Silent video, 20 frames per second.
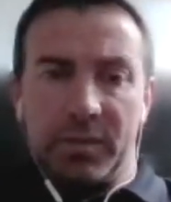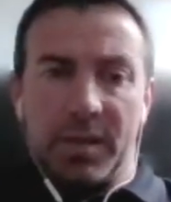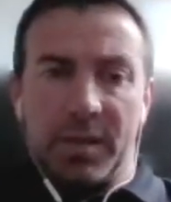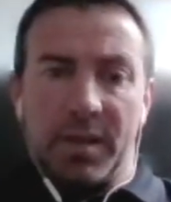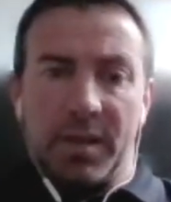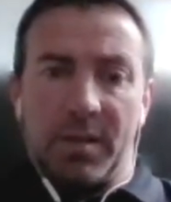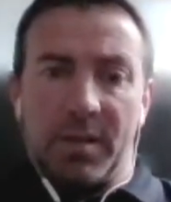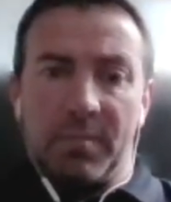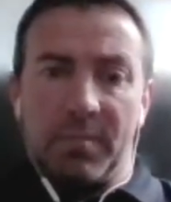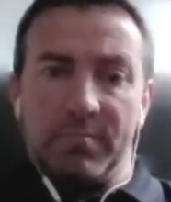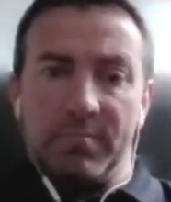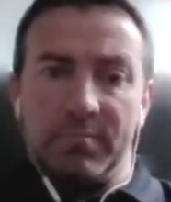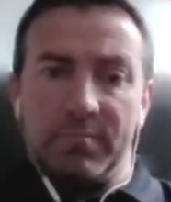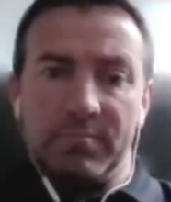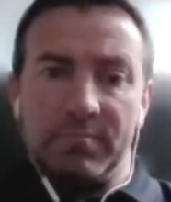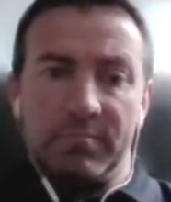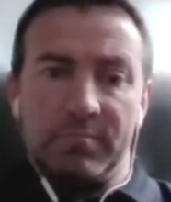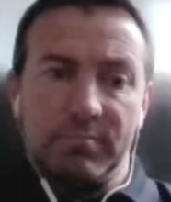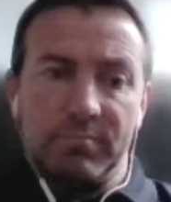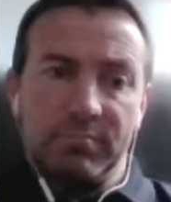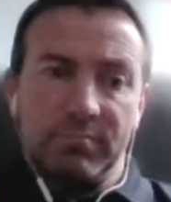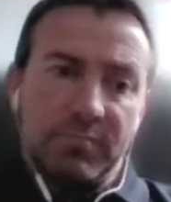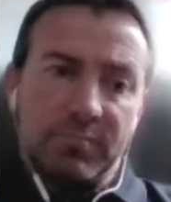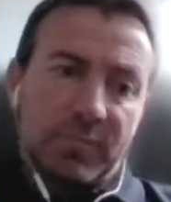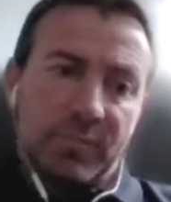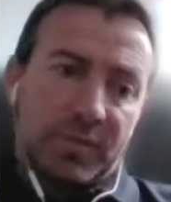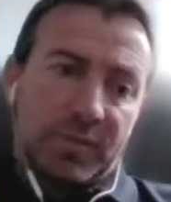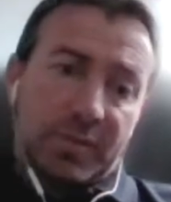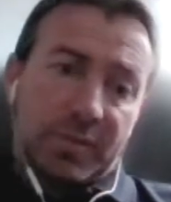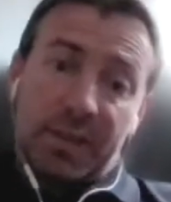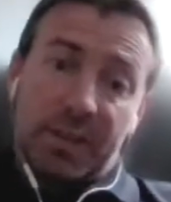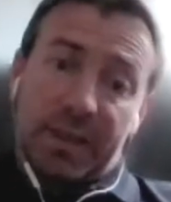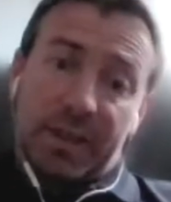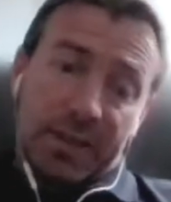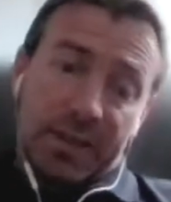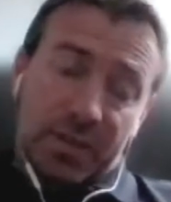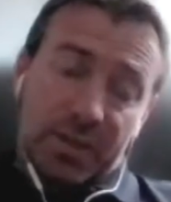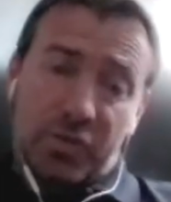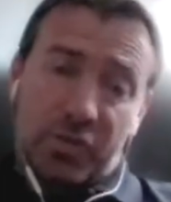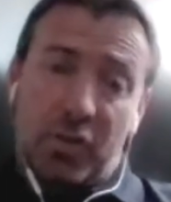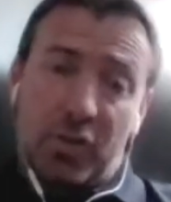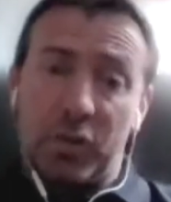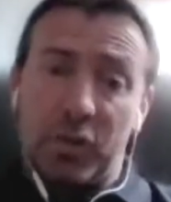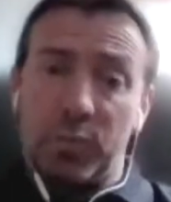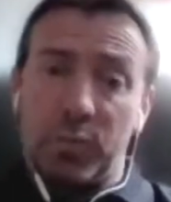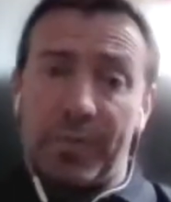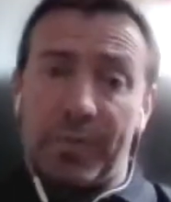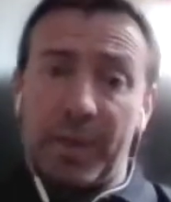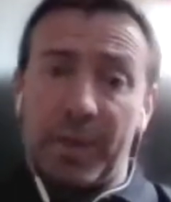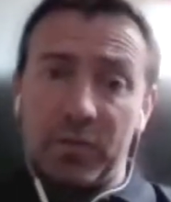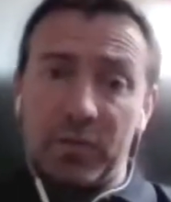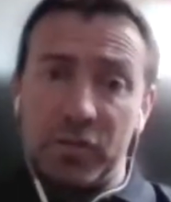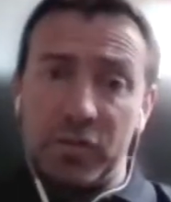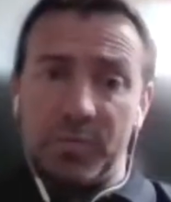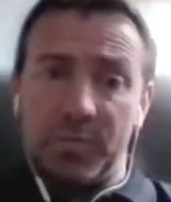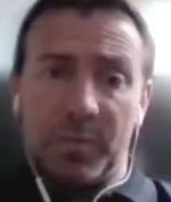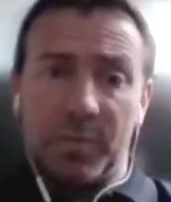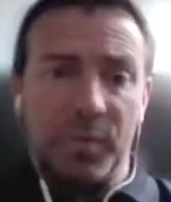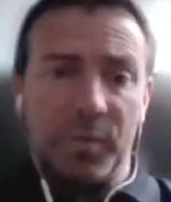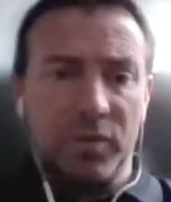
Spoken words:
to get you started with that customer.